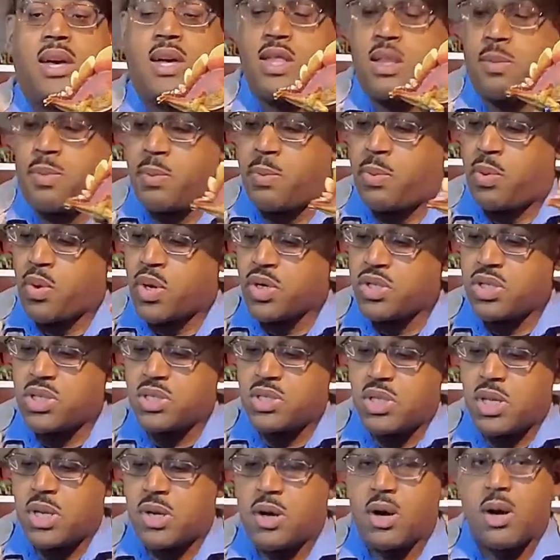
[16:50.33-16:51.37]
The
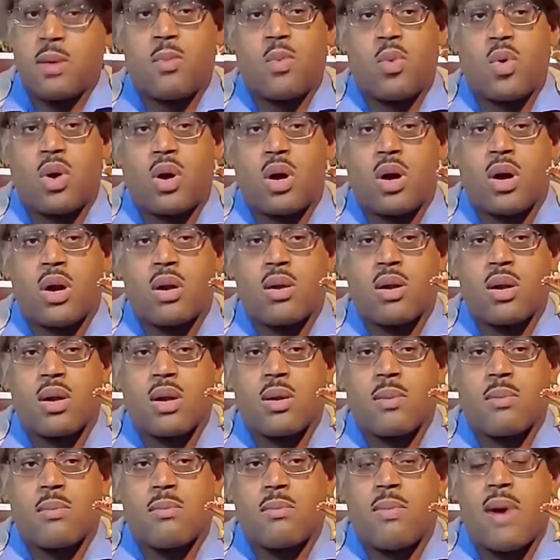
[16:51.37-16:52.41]
proportions here are more
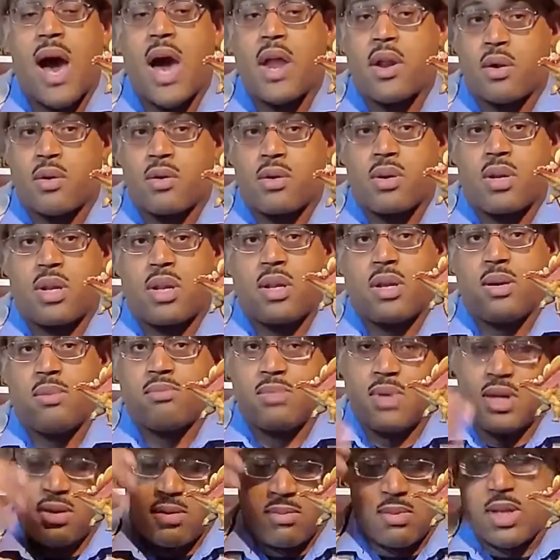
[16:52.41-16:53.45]
modern
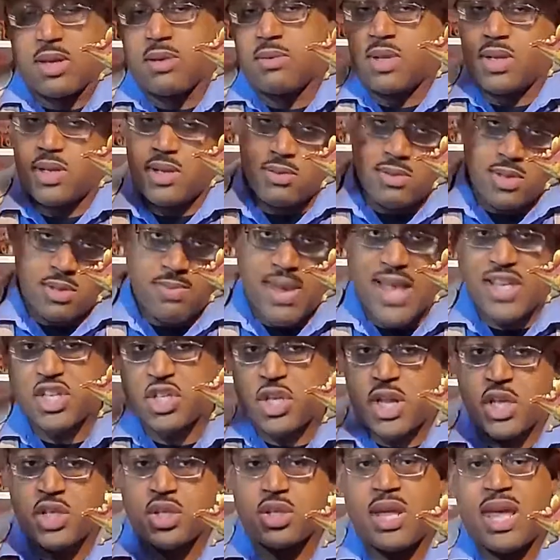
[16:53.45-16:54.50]
in, in, in
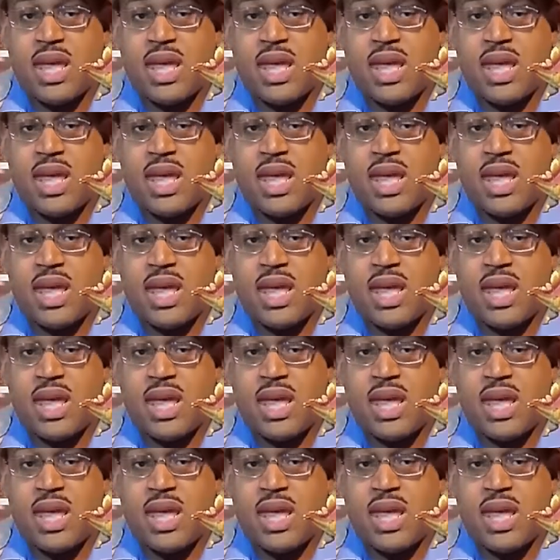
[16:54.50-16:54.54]
imagination. The